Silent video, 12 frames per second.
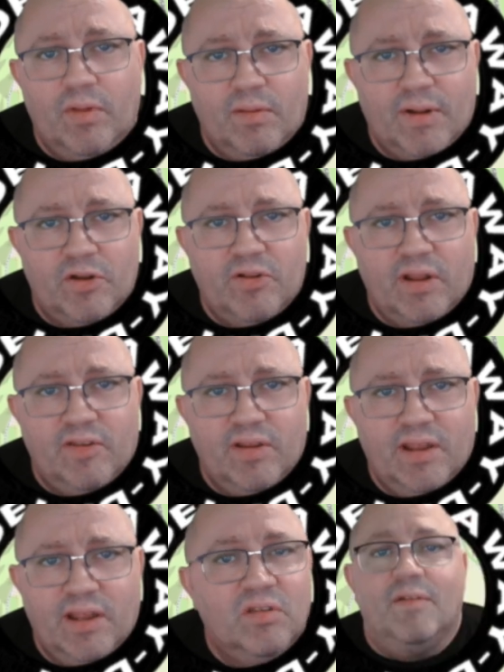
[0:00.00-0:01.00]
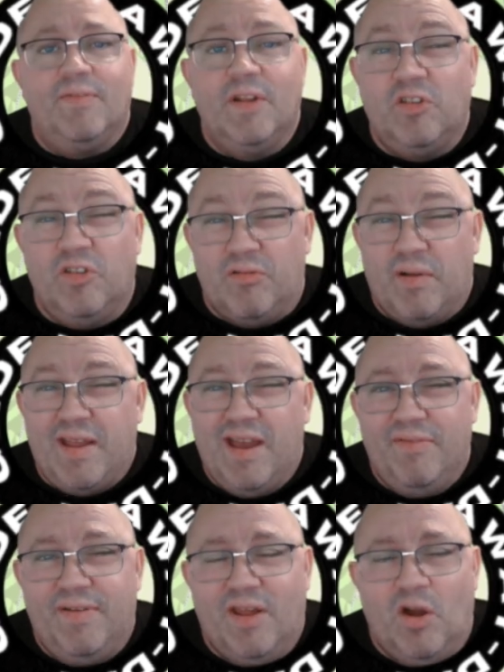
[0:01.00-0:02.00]
with a match day ticket and finishes around
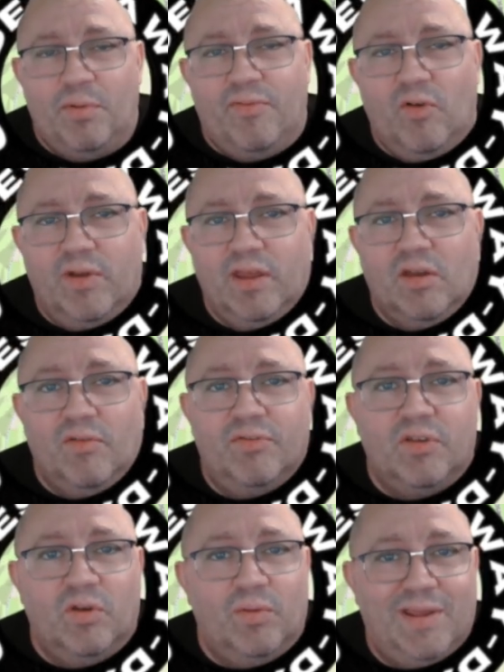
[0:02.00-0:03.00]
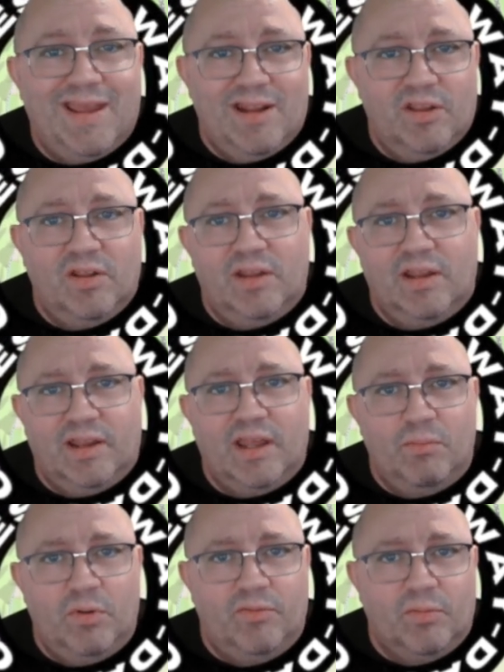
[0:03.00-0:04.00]
half an hour before kick-off, so get in early and
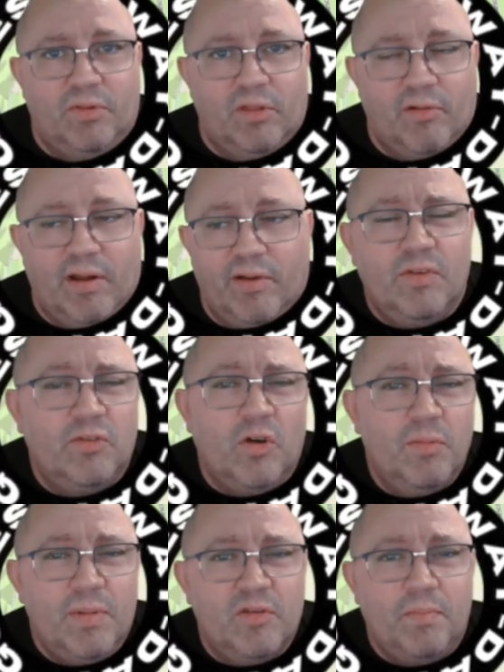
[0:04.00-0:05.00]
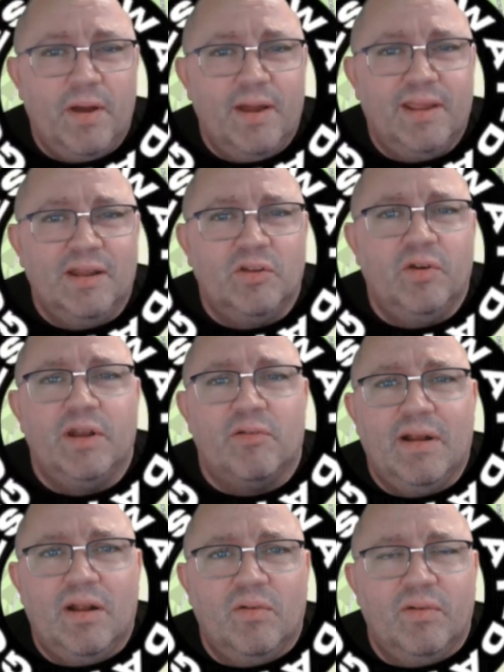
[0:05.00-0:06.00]
get moved up to the ground. There's other bits of parking dotted
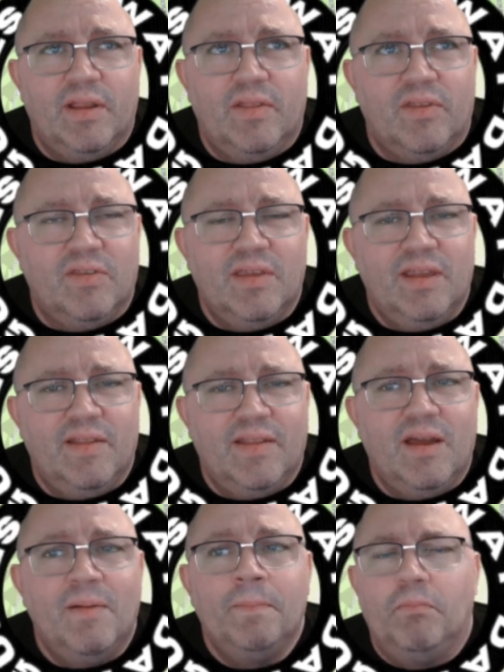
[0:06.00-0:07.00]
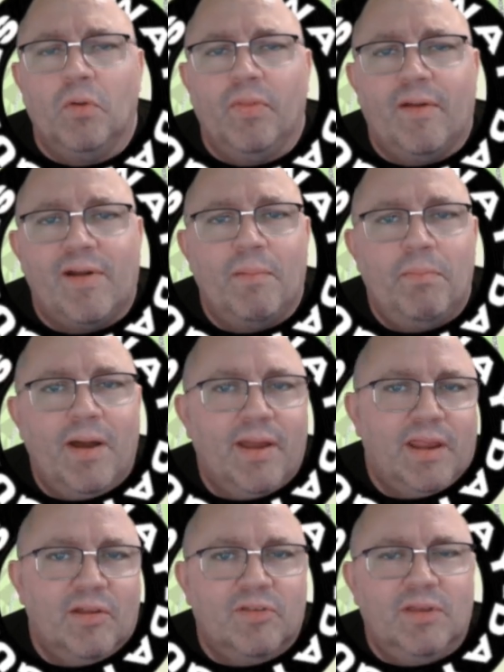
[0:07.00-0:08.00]
around in the city and that, but there are
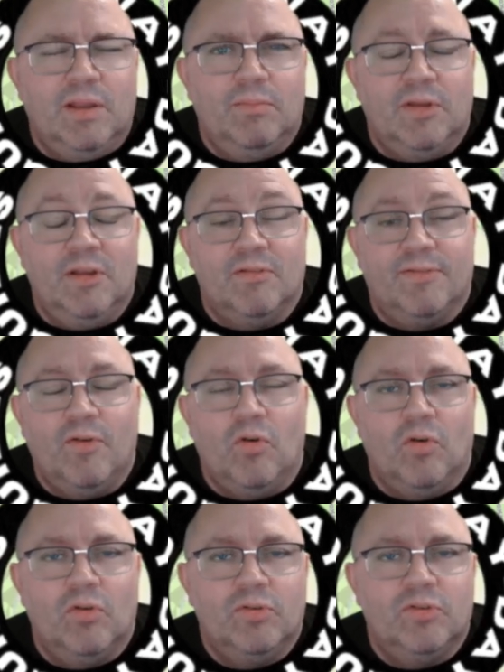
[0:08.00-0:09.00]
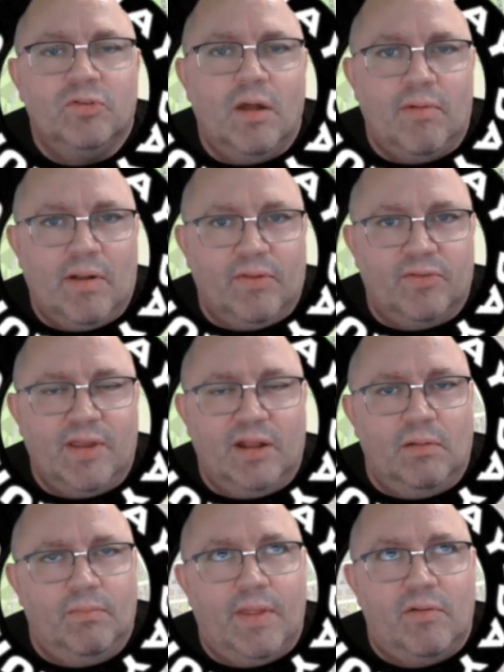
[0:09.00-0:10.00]
parking schemes in force around the
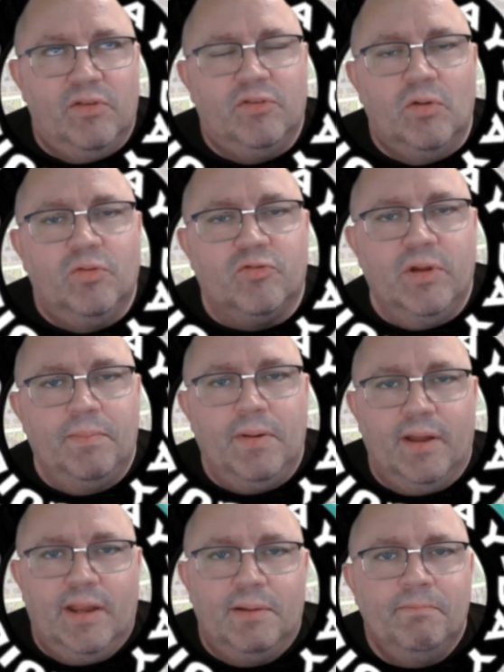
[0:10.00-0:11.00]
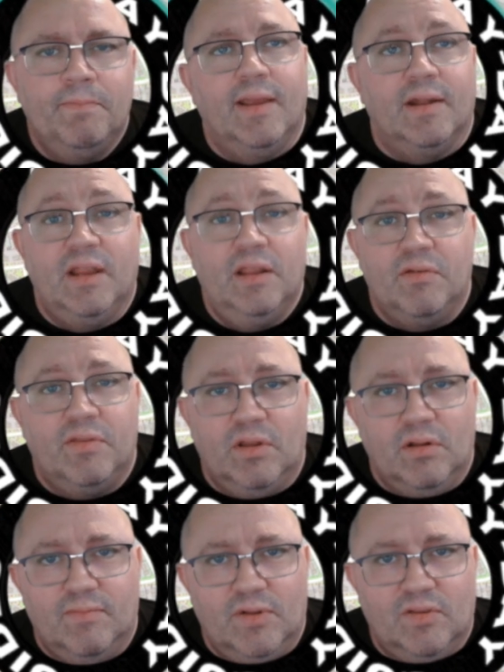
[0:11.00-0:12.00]
stadium. There is no street parking in either of the
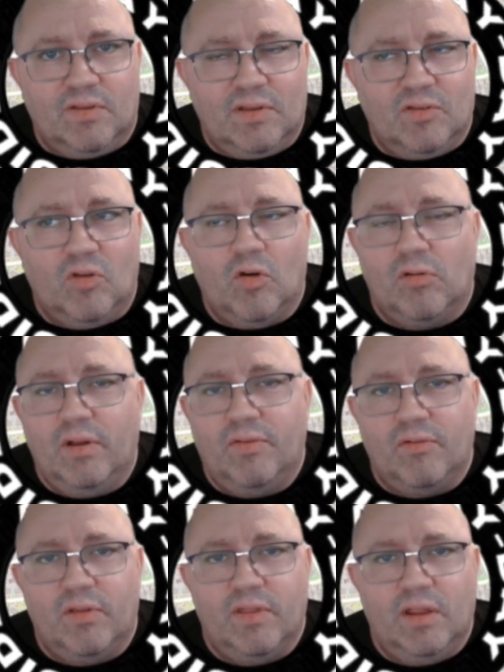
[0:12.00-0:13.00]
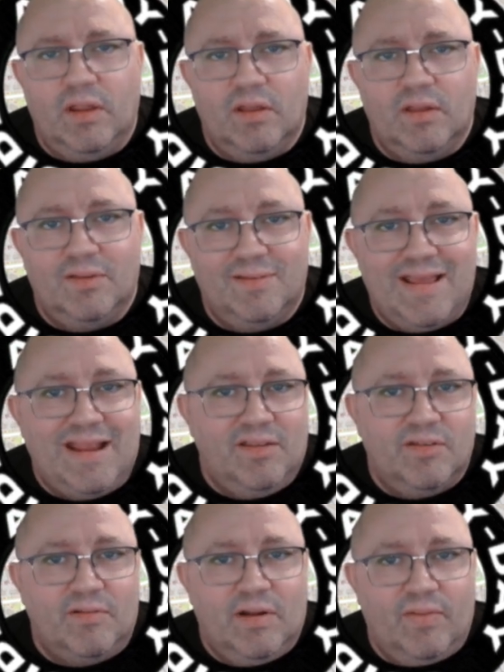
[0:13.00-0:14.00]
universities or either of the
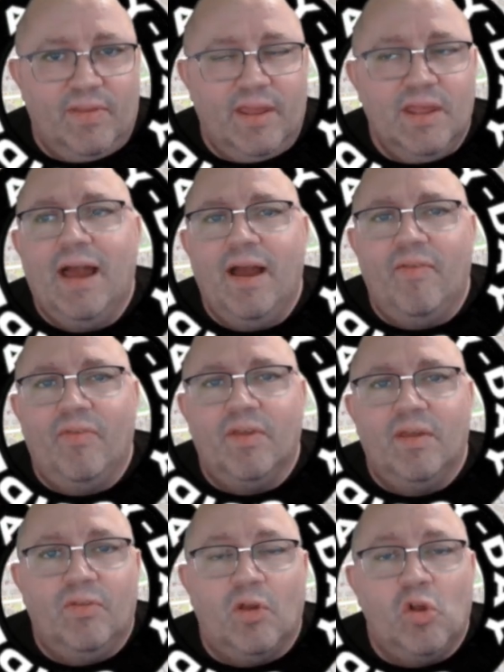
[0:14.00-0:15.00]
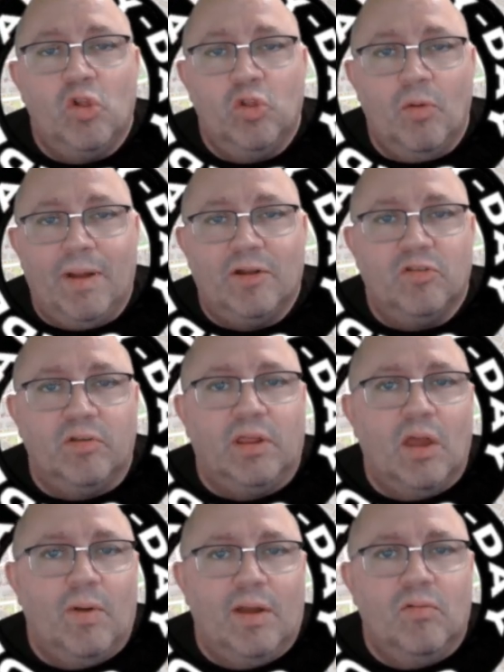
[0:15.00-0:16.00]
estates around there, and the club actually
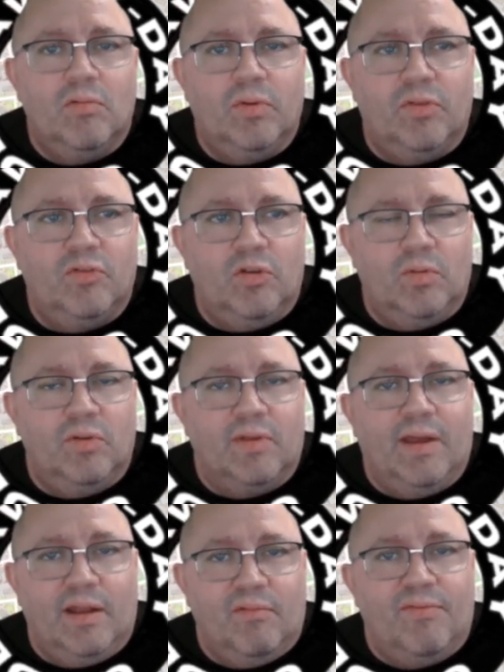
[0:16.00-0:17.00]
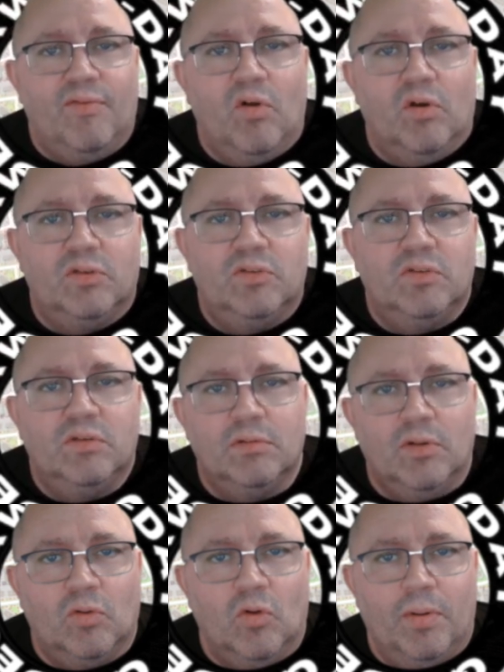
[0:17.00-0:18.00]
go out with stewards and enforce
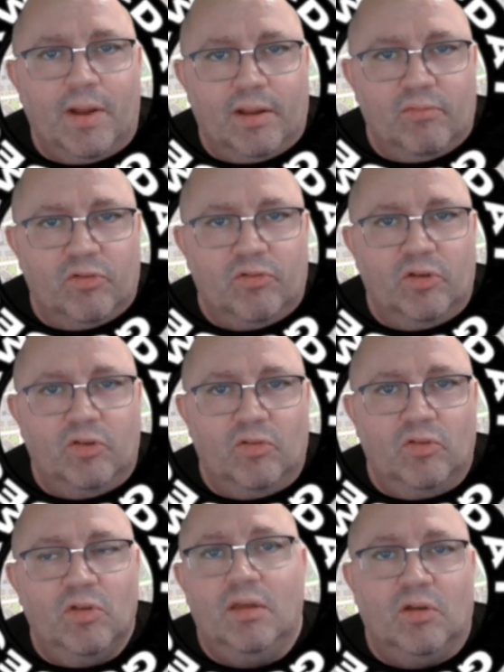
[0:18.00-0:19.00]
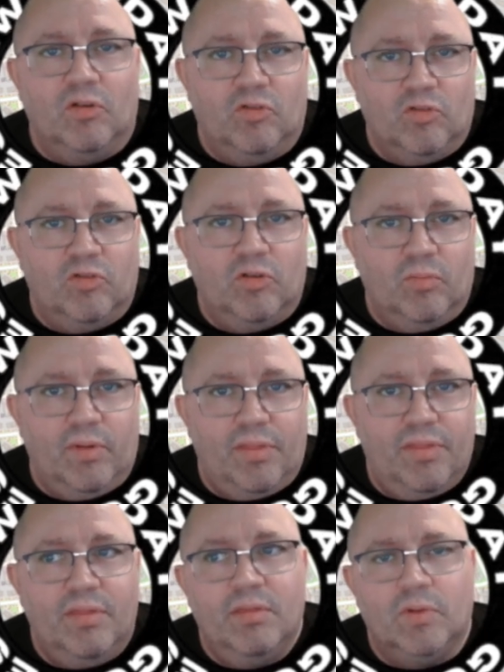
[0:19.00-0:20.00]
local parking restrictions in conjunction
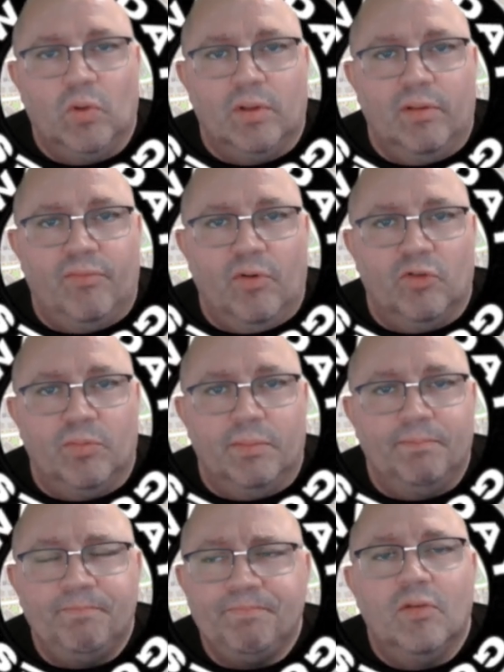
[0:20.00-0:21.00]
with local enforcement.